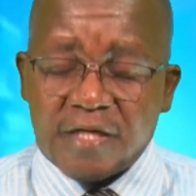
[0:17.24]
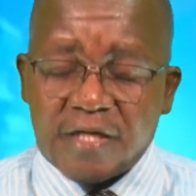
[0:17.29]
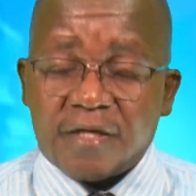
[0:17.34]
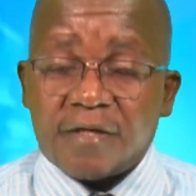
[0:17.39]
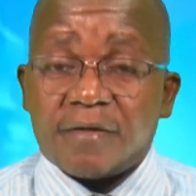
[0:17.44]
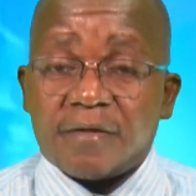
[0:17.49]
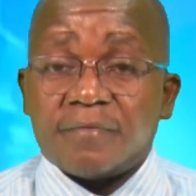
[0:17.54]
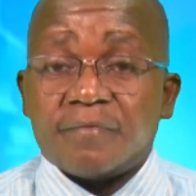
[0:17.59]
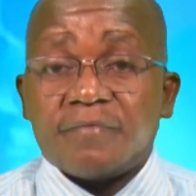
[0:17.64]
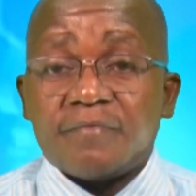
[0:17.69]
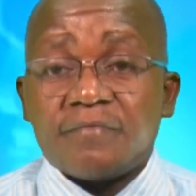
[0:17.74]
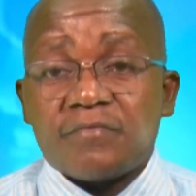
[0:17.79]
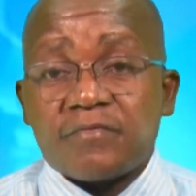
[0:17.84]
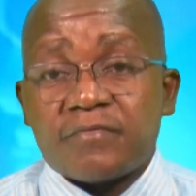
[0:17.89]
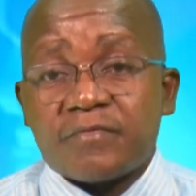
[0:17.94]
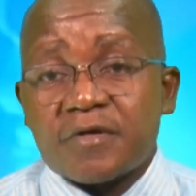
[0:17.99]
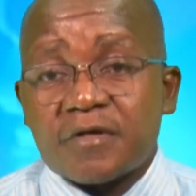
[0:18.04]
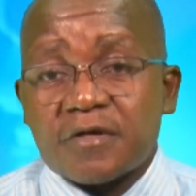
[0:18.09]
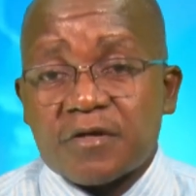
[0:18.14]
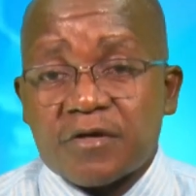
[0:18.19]

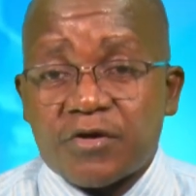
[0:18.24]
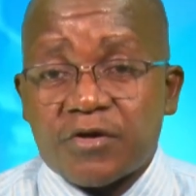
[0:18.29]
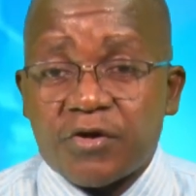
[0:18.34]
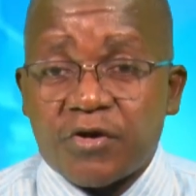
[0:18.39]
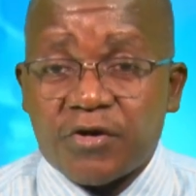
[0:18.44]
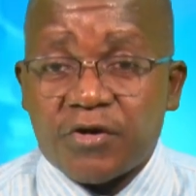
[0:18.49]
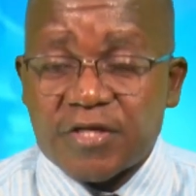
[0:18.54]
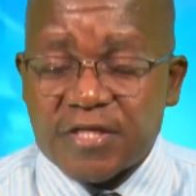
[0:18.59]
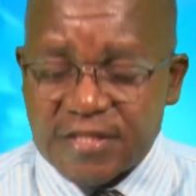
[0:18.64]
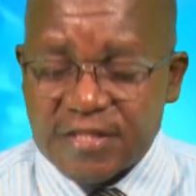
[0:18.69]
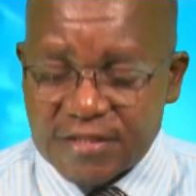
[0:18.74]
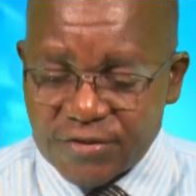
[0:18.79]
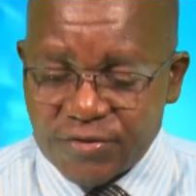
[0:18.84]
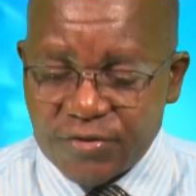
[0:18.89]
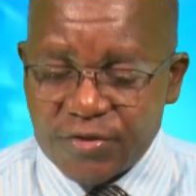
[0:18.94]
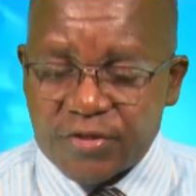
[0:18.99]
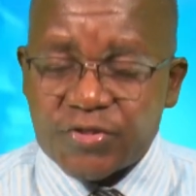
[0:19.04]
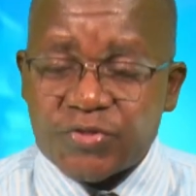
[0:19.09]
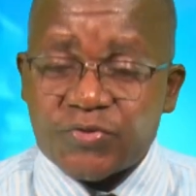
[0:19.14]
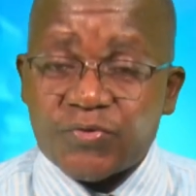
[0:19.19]
God
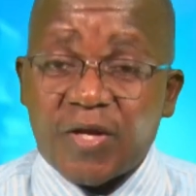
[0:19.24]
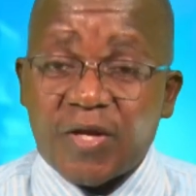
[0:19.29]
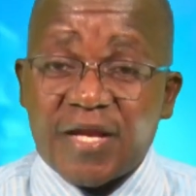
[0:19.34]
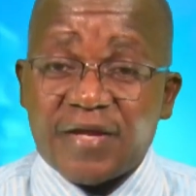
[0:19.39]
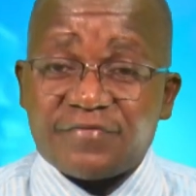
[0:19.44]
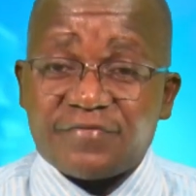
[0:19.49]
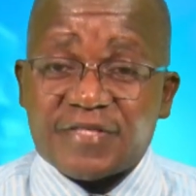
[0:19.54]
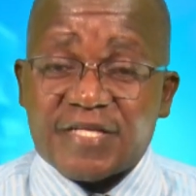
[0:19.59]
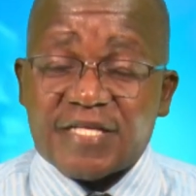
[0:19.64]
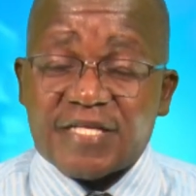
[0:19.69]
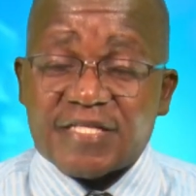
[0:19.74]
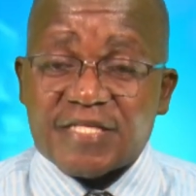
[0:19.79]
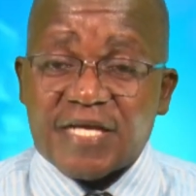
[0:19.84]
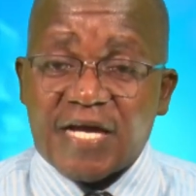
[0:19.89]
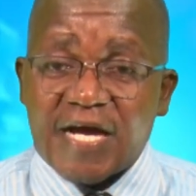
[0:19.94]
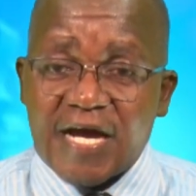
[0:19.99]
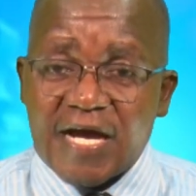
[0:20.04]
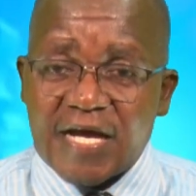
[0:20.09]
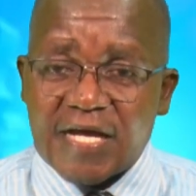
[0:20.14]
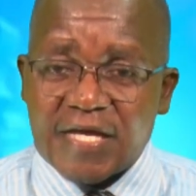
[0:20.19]
is going to lift
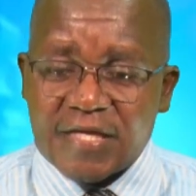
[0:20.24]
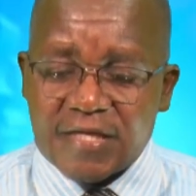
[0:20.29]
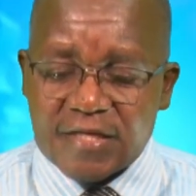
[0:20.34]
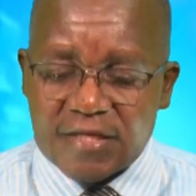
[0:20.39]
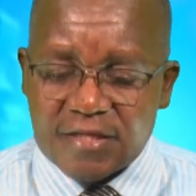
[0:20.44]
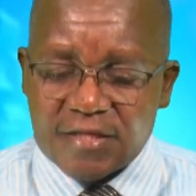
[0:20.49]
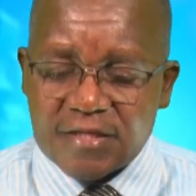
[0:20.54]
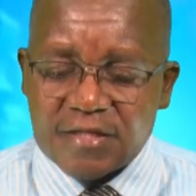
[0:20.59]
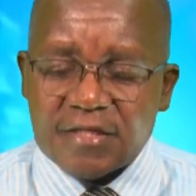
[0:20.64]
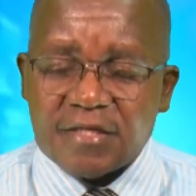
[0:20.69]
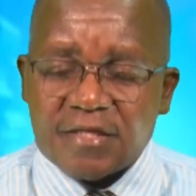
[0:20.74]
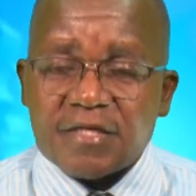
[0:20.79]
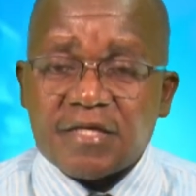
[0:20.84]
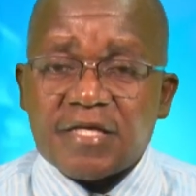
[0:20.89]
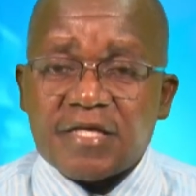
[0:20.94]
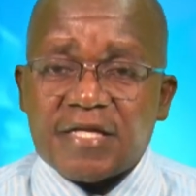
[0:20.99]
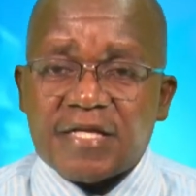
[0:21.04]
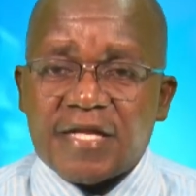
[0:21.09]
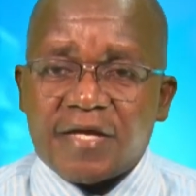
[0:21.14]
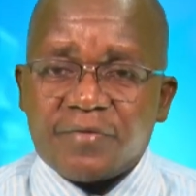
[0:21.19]
us high,
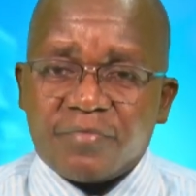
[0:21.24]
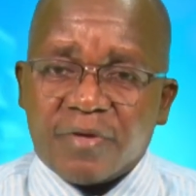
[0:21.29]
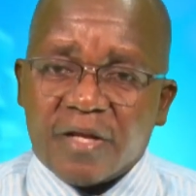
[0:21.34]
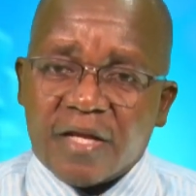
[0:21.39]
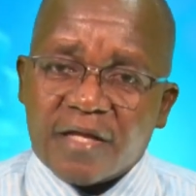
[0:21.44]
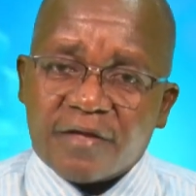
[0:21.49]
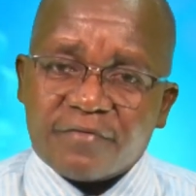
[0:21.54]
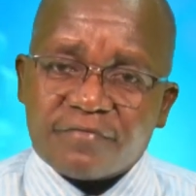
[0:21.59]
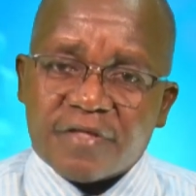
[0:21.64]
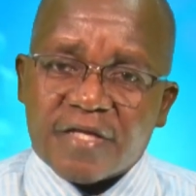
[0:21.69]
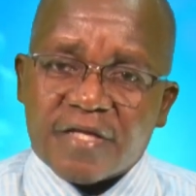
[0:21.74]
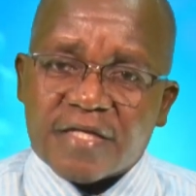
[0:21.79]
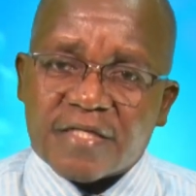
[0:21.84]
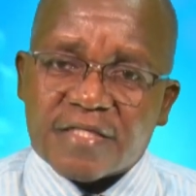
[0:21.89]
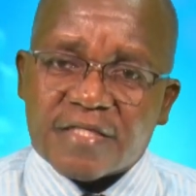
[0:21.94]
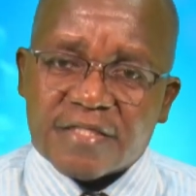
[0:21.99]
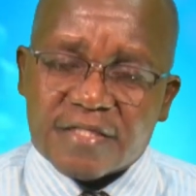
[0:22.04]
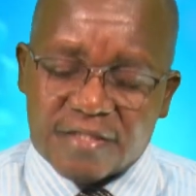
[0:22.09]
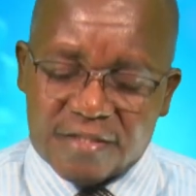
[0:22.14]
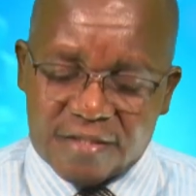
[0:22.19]
and I
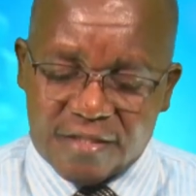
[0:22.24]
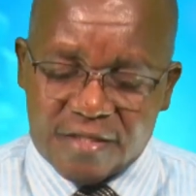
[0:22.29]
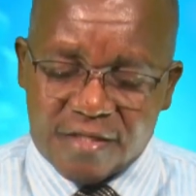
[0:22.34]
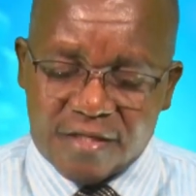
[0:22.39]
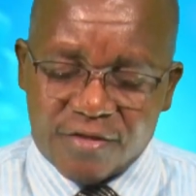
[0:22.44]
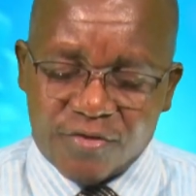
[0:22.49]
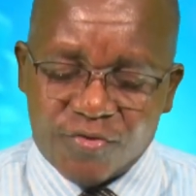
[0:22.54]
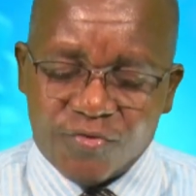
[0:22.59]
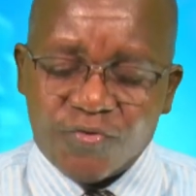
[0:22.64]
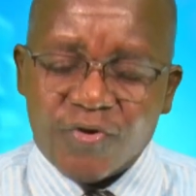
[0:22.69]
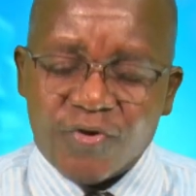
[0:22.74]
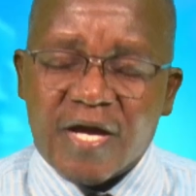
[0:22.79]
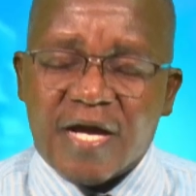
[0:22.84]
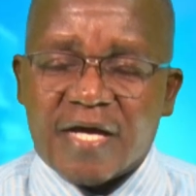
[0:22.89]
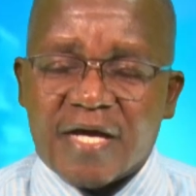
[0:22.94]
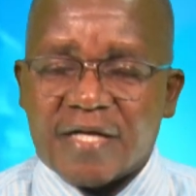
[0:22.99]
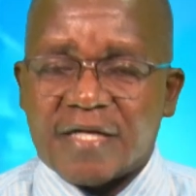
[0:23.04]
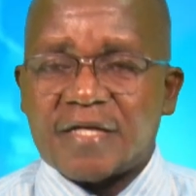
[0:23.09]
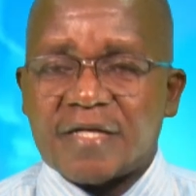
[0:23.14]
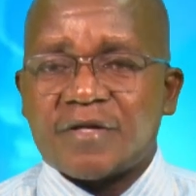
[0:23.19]
believe that
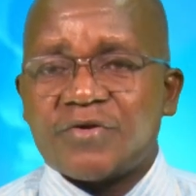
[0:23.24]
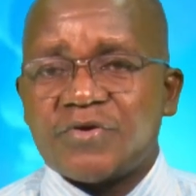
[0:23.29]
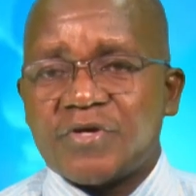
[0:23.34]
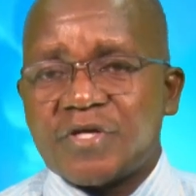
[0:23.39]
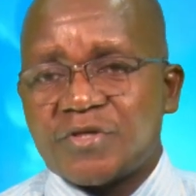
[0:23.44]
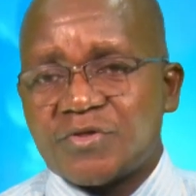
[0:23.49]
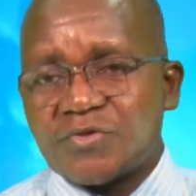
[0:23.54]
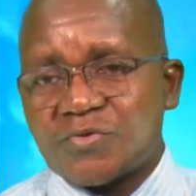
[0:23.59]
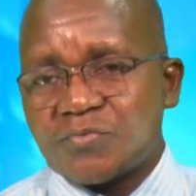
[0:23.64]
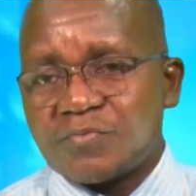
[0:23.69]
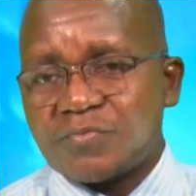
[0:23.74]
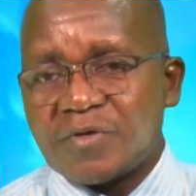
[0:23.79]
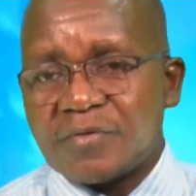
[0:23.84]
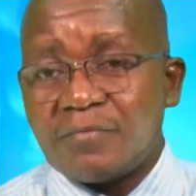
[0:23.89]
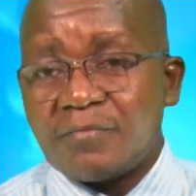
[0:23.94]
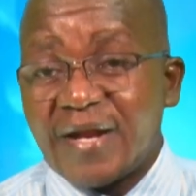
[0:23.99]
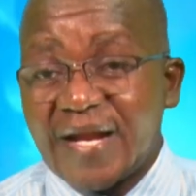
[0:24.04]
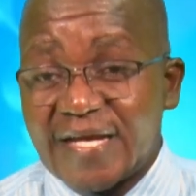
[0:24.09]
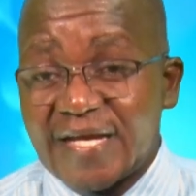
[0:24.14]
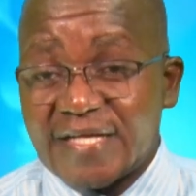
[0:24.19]
you are going
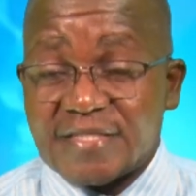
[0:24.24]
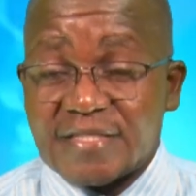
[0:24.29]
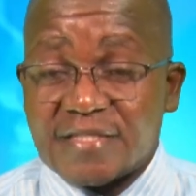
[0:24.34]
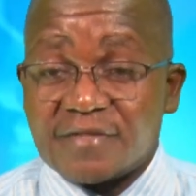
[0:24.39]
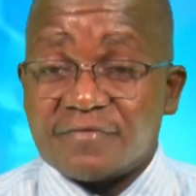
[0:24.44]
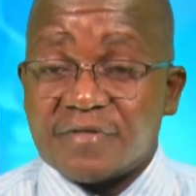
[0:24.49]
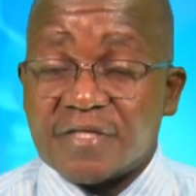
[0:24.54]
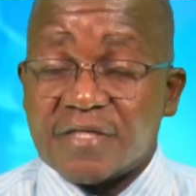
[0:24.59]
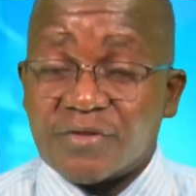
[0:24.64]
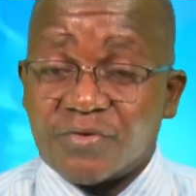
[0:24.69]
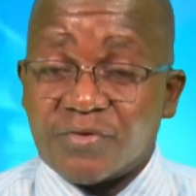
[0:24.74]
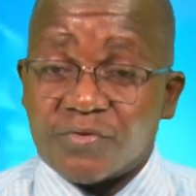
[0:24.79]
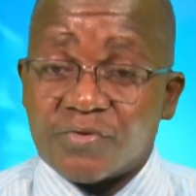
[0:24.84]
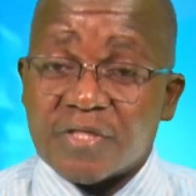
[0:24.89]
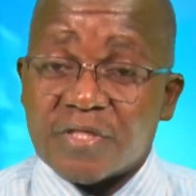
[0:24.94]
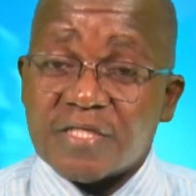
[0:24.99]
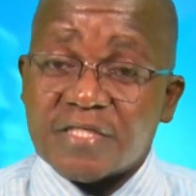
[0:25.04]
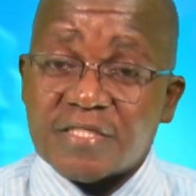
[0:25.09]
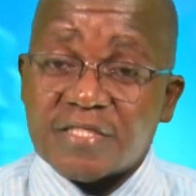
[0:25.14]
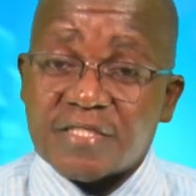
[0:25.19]
to be blessed
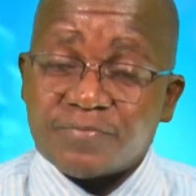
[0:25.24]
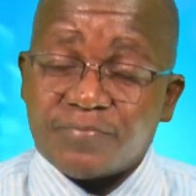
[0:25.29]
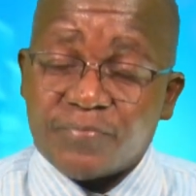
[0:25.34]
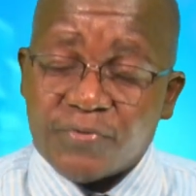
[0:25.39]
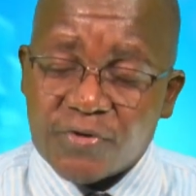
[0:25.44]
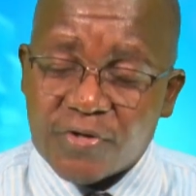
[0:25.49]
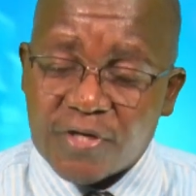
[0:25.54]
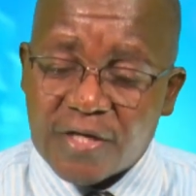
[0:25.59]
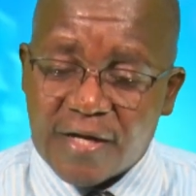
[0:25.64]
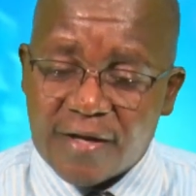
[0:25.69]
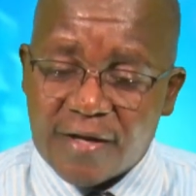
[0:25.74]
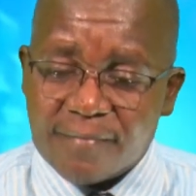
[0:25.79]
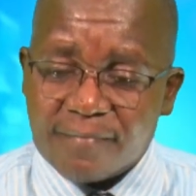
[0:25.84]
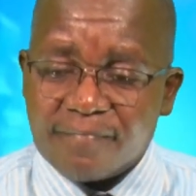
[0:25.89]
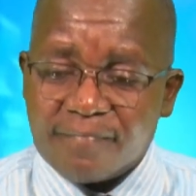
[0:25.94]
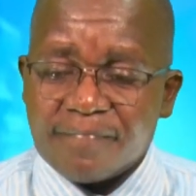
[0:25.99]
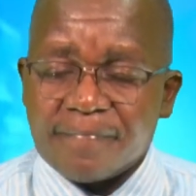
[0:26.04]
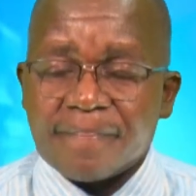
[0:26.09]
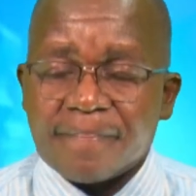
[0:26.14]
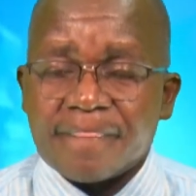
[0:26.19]
even through this
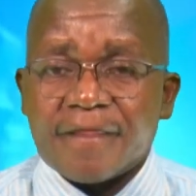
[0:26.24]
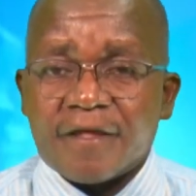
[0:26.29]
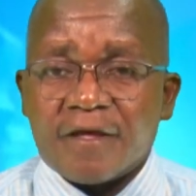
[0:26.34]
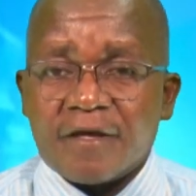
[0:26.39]
program.